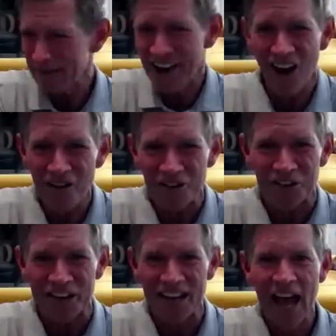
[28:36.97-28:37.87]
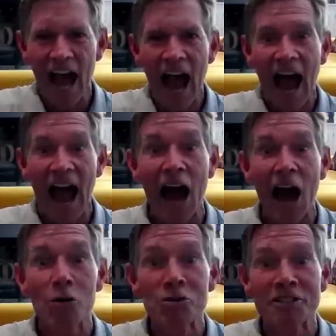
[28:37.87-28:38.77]
They beat Harvard.
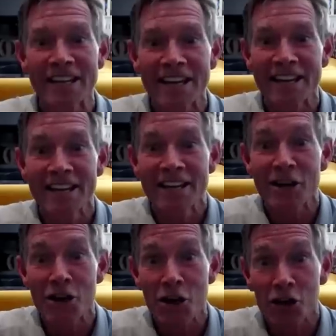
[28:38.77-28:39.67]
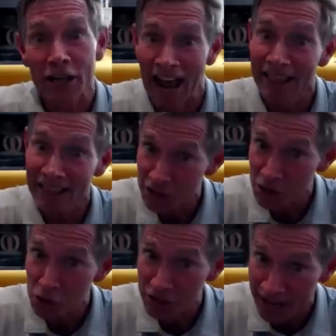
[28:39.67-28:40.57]
How did Catholic
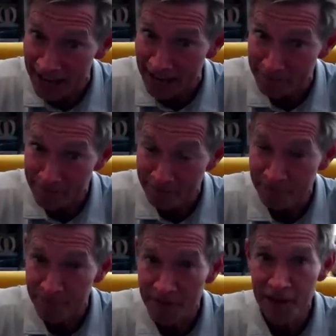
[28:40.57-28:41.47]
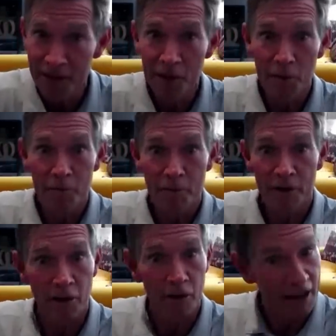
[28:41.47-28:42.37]
Notre Dame,
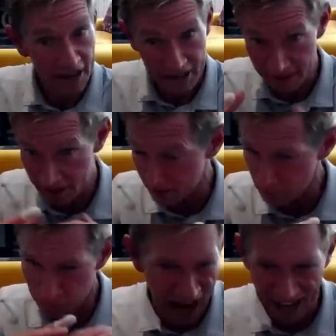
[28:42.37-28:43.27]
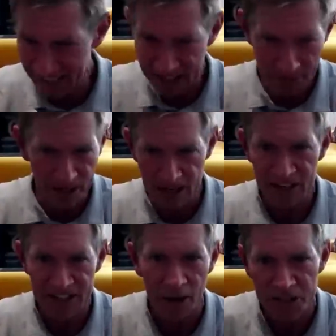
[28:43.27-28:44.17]
in the highly competitive
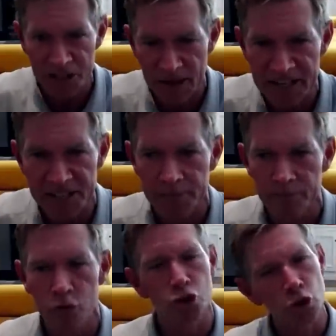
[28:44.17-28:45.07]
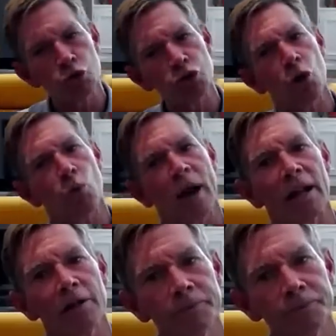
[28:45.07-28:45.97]
endowment space, do so
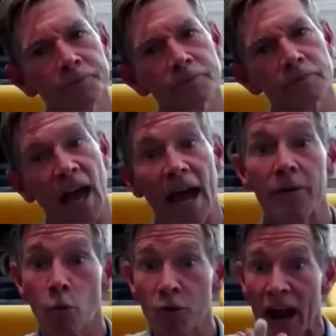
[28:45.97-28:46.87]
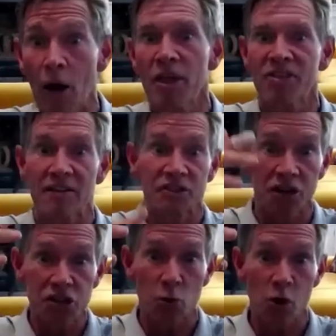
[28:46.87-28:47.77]
well? And now that they've
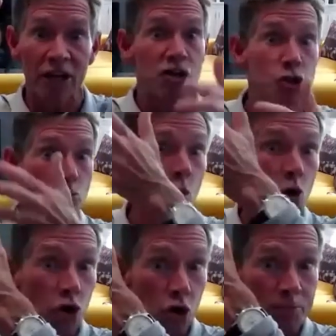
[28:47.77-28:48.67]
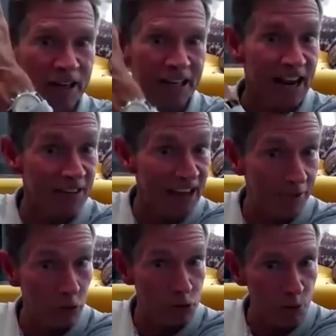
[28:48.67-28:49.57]
done so well, can do more good because they
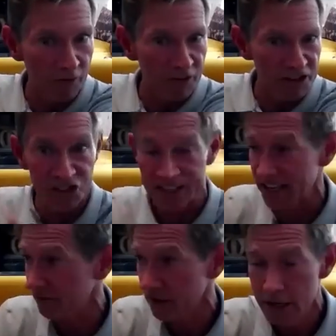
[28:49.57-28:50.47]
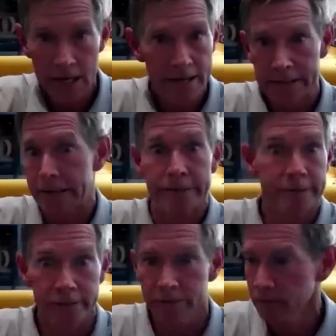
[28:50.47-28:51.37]
have those profits to give
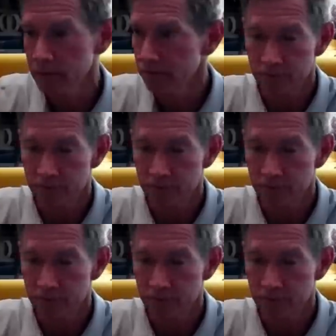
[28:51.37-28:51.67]
kids